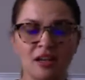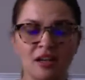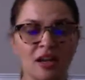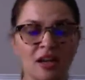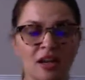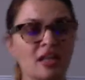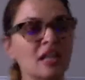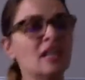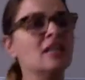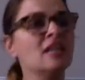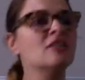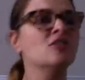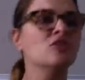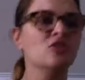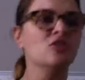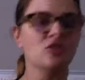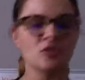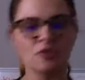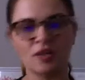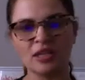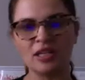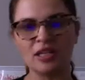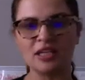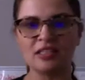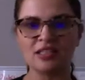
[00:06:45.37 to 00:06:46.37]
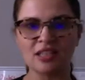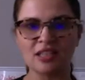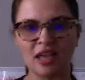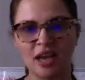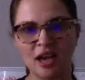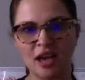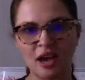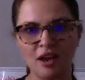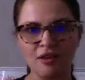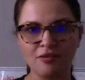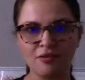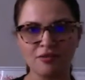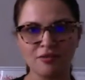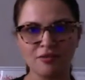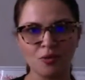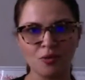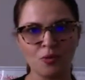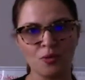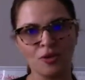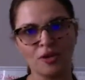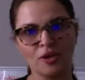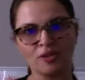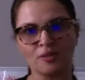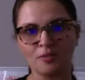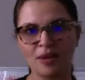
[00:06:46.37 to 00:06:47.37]
and I need to have
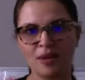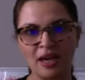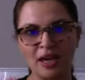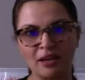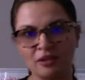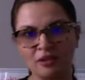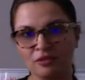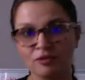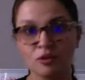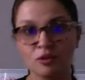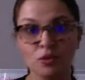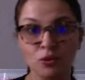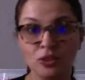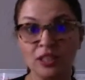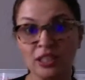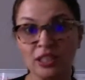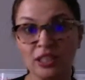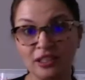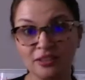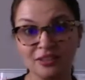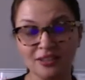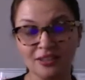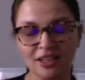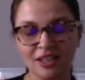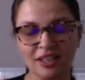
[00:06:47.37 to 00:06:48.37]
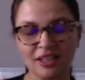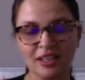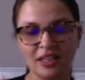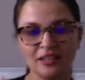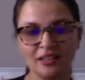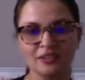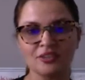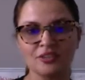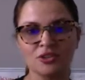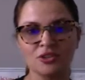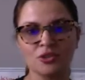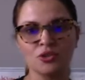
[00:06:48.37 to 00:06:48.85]
all those bag of goodies, I guess,